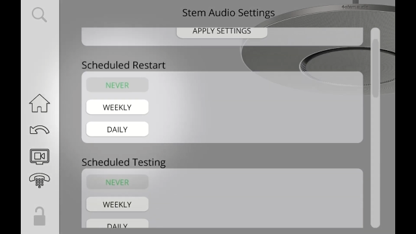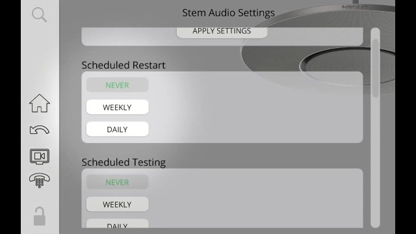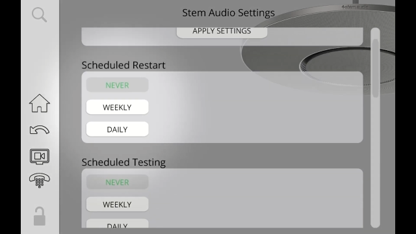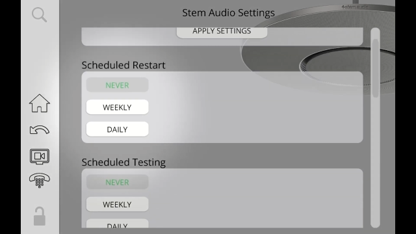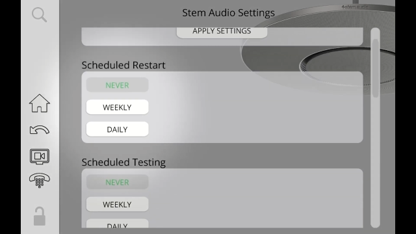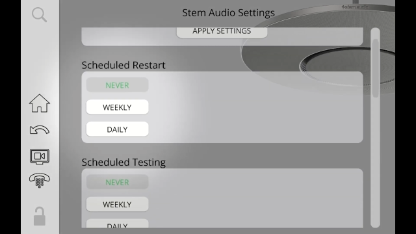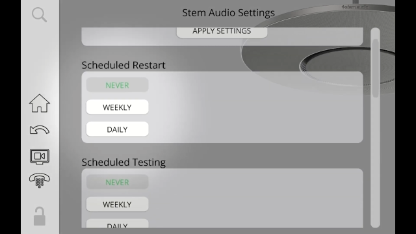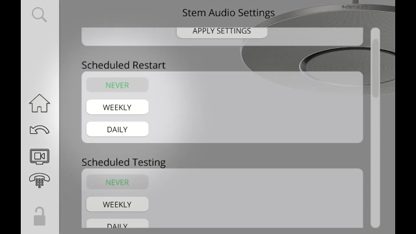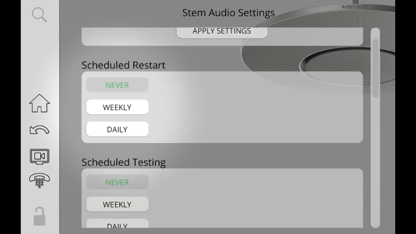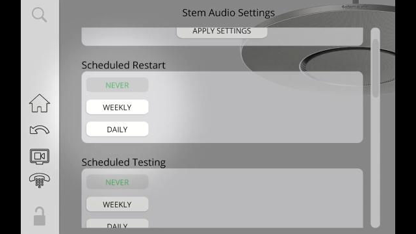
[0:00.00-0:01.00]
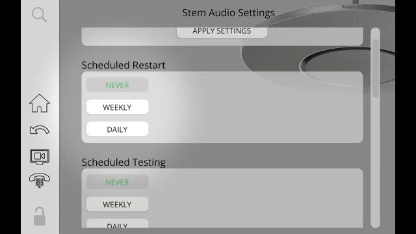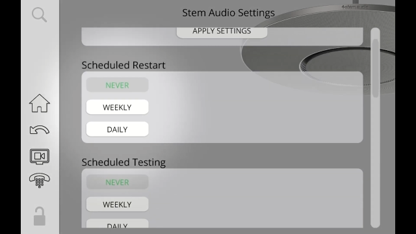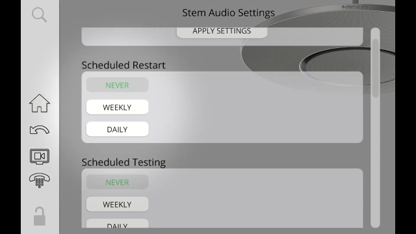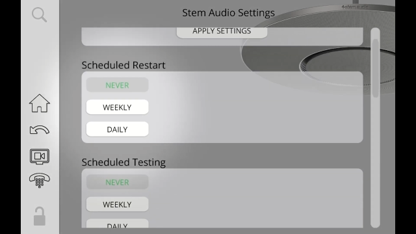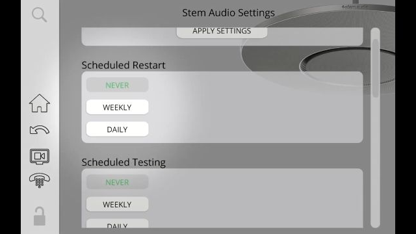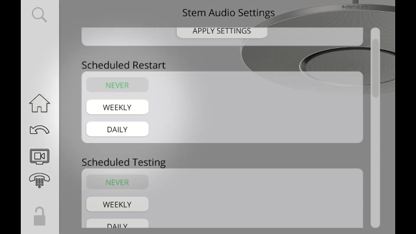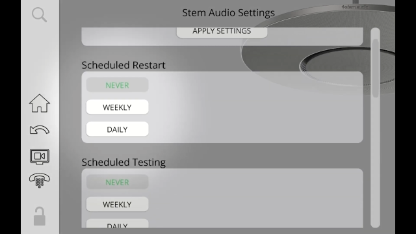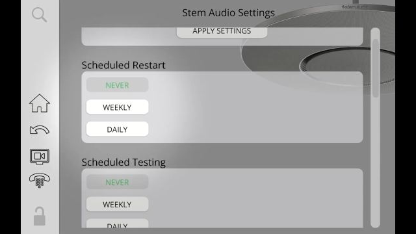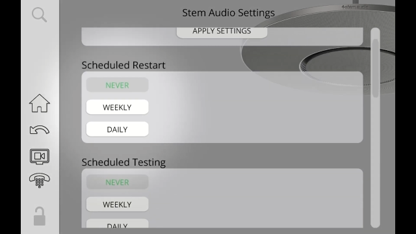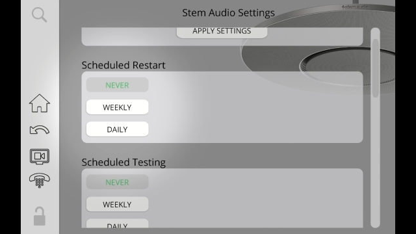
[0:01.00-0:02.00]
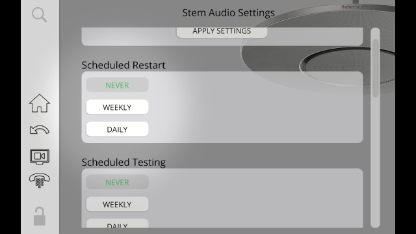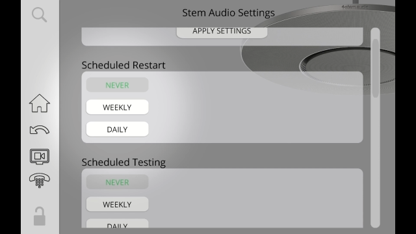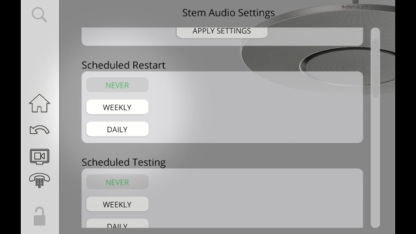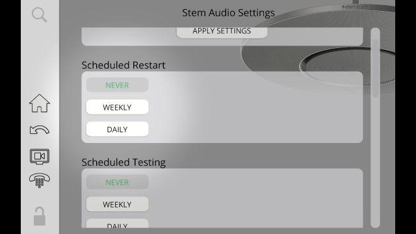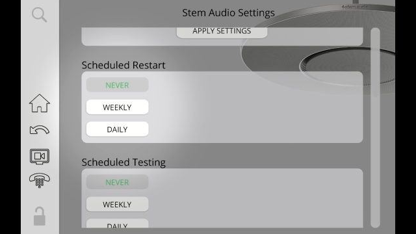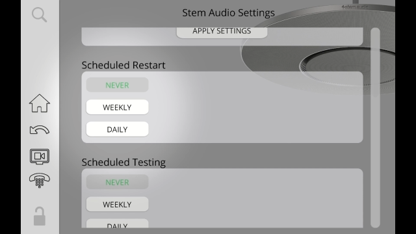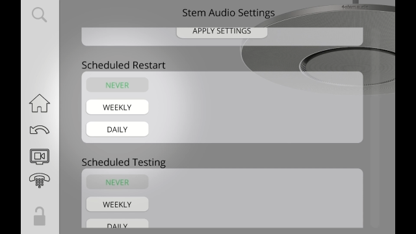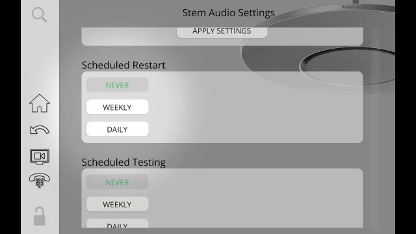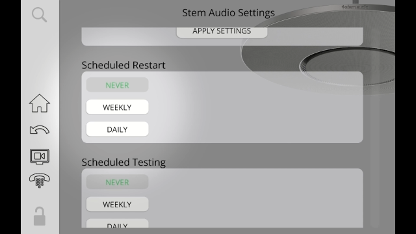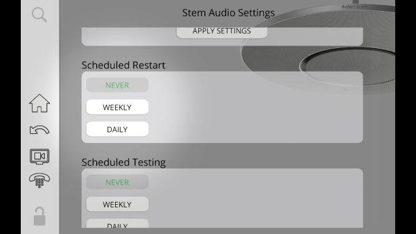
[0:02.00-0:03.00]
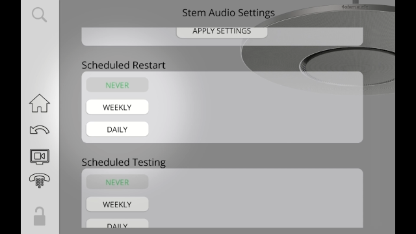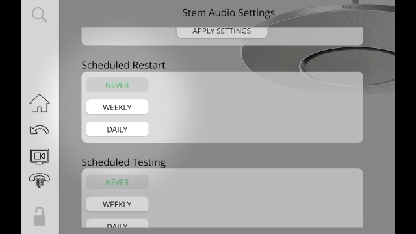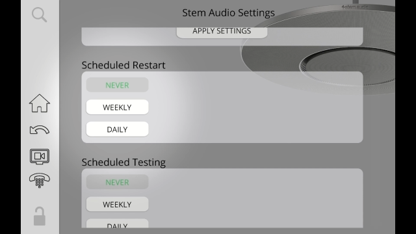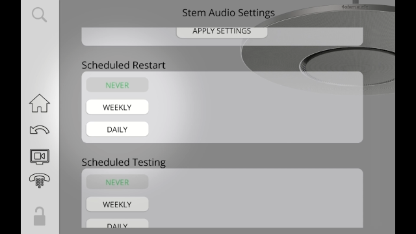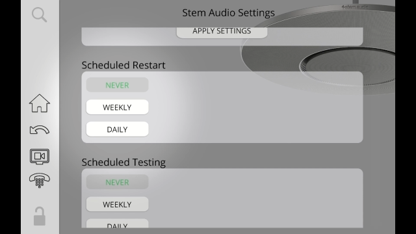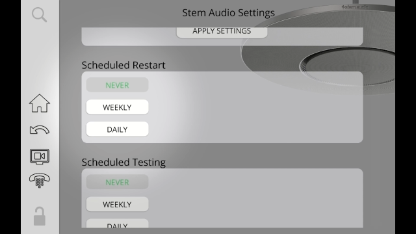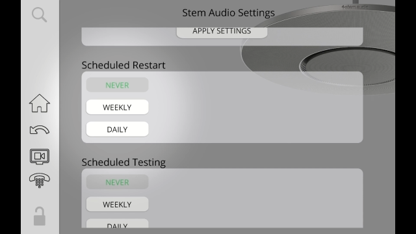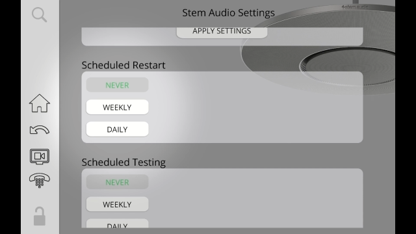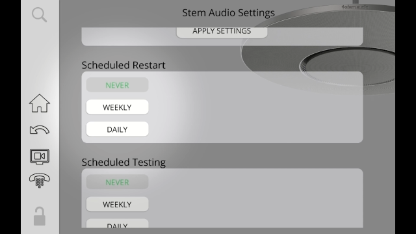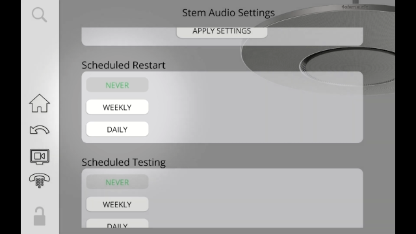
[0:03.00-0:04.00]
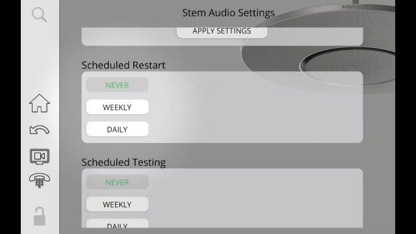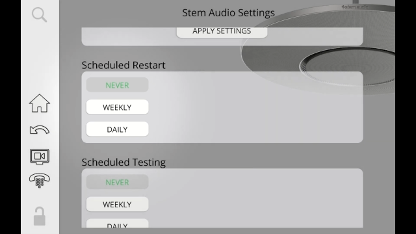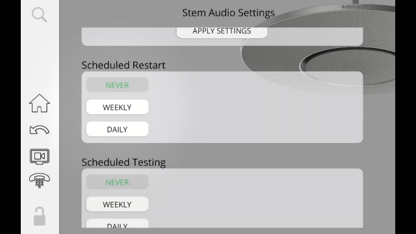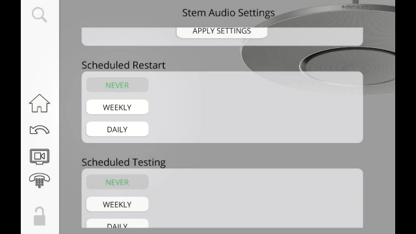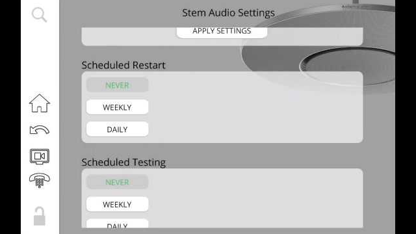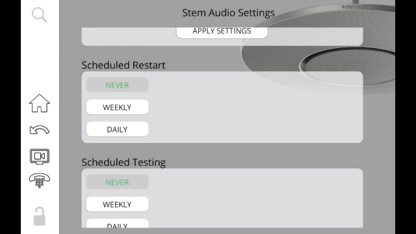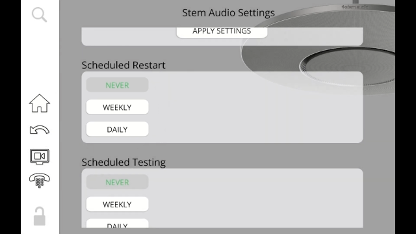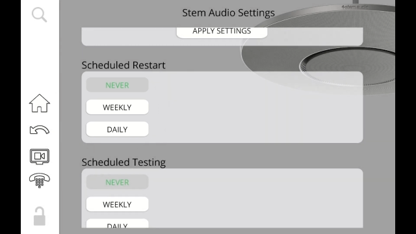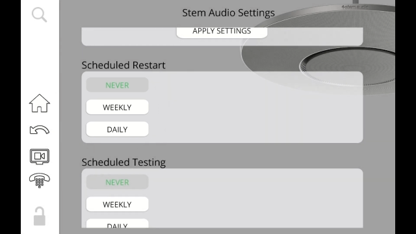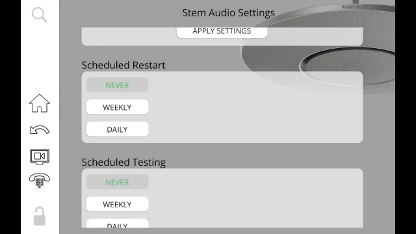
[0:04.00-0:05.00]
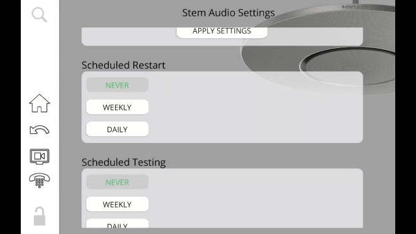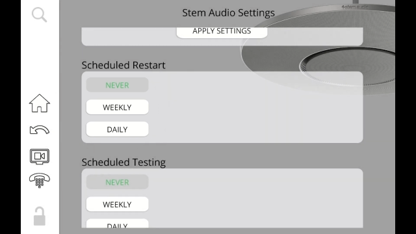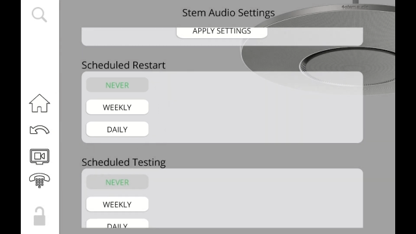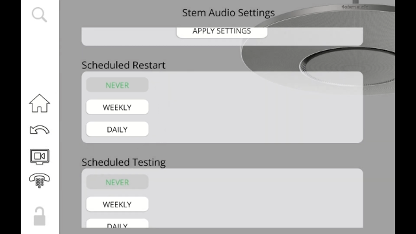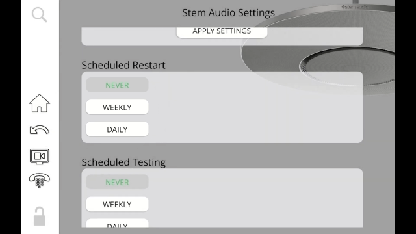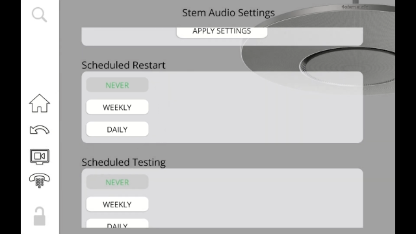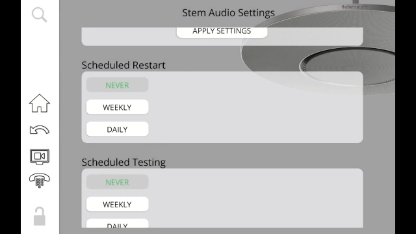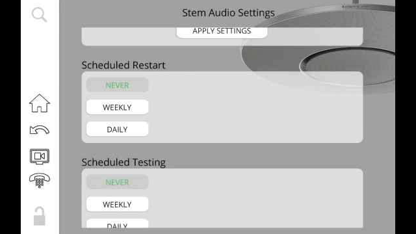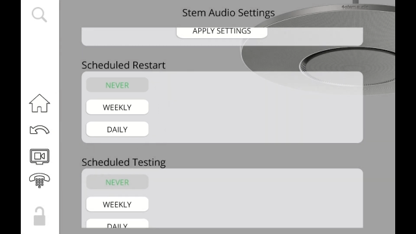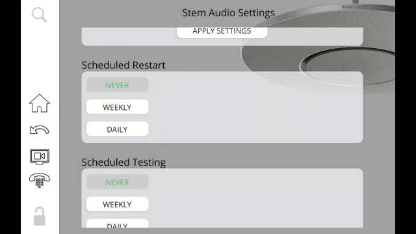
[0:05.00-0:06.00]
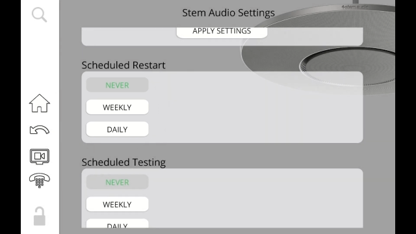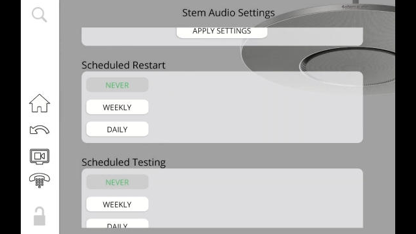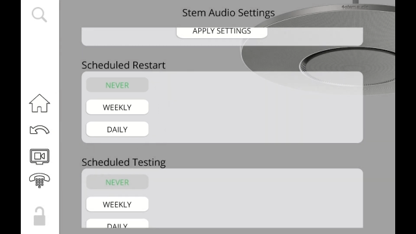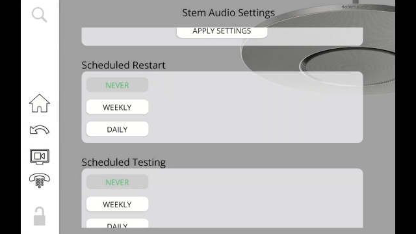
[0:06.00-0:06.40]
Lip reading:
(no speaker visible)